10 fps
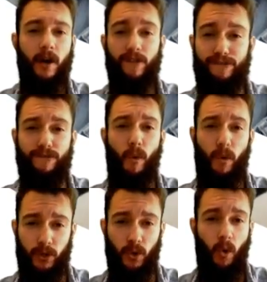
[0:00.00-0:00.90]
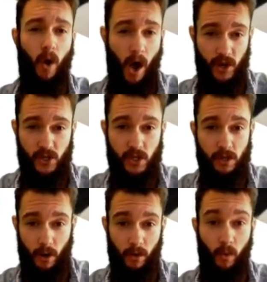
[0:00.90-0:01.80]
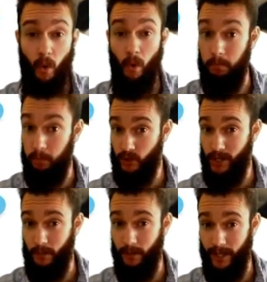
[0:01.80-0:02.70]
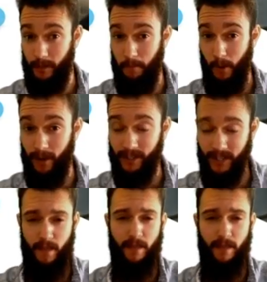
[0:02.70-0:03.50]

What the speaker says: for your ICO or blockchain related product,